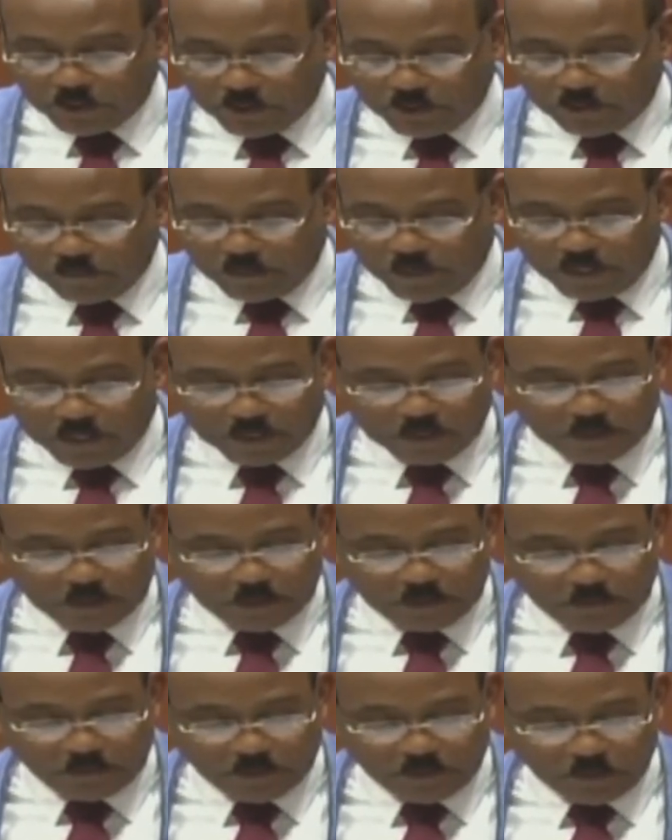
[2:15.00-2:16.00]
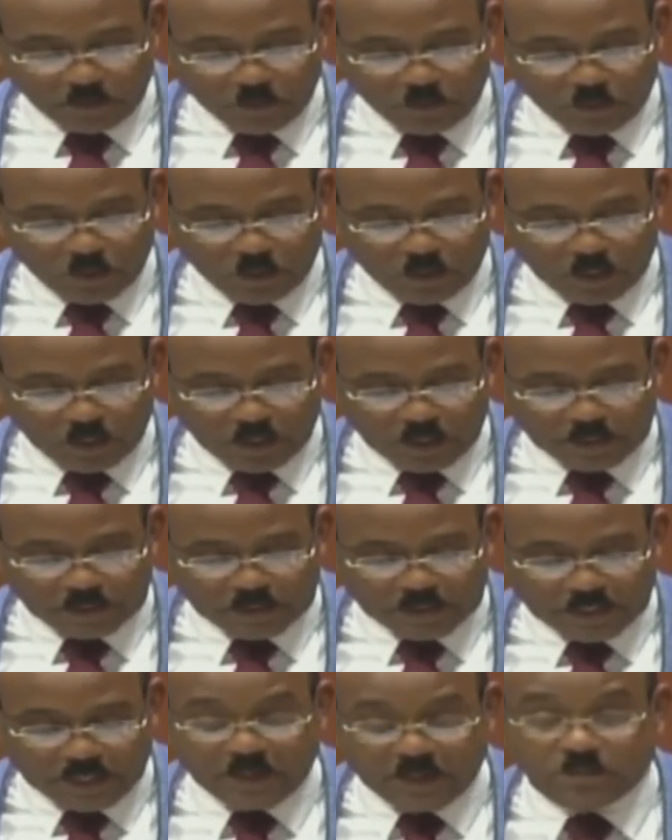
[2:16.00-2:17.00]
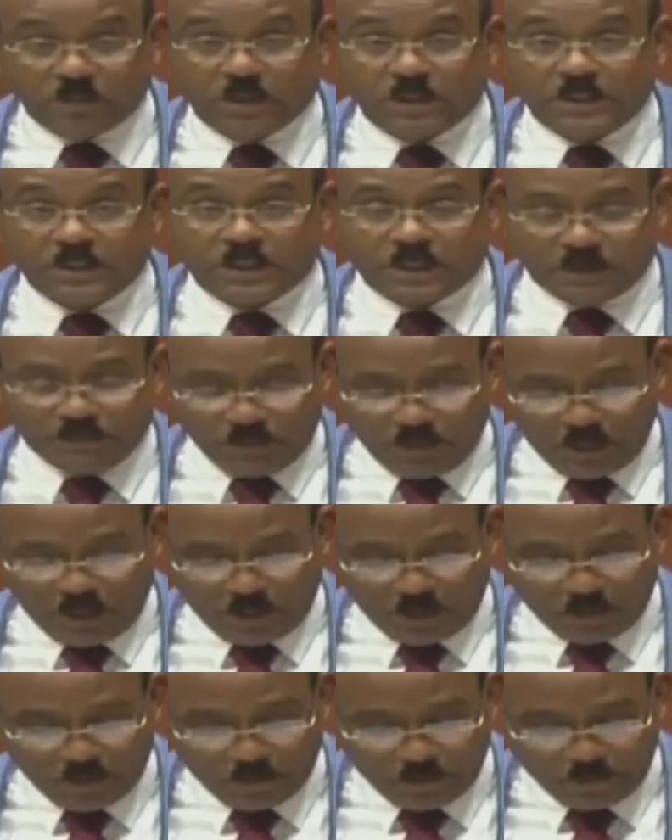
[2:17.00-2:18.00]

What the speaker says: of guests for reward at least 9 months in every year.